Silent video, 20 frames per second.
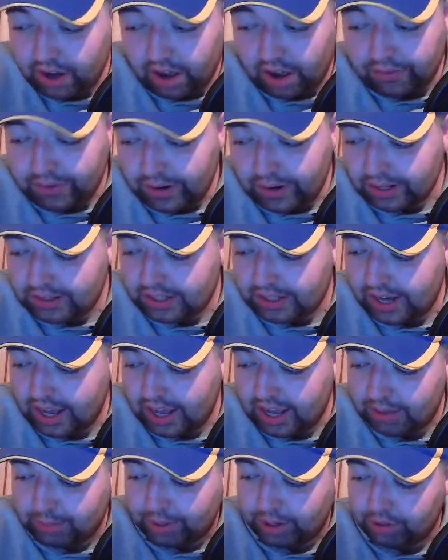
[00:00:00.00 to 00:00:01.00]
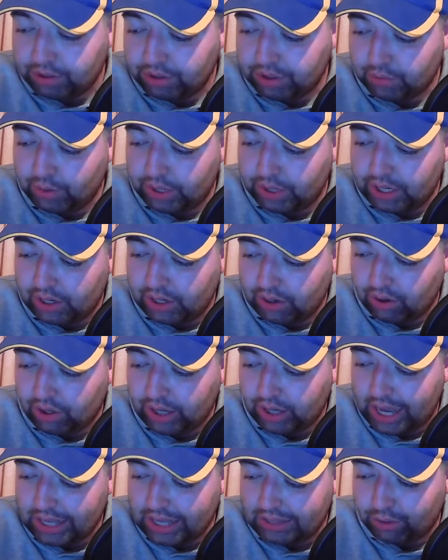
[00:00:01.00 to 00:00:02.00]
awful lot to like about him when you
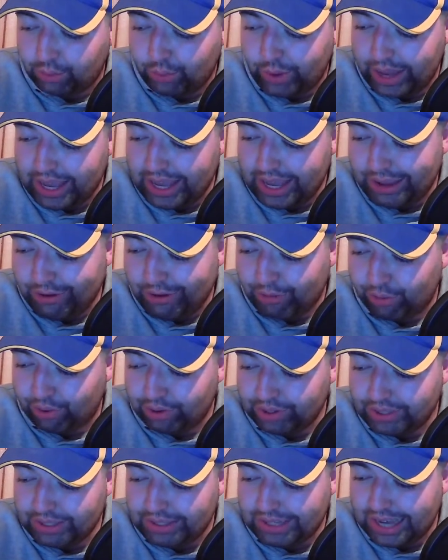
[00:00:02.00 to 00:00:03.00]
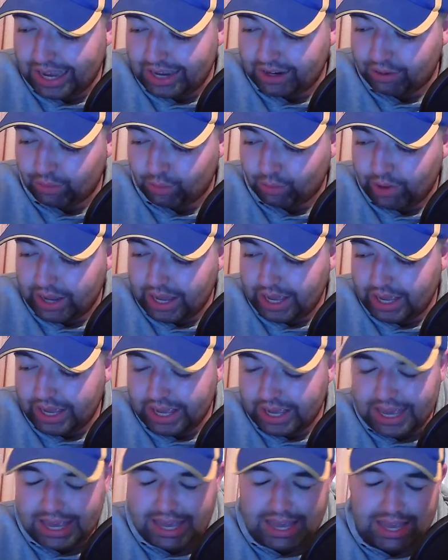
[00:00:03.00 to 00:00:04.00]
look at the way he runs and the way
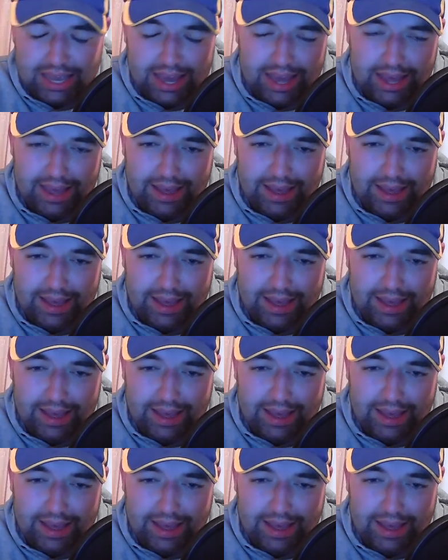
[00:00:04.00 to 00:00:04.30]
he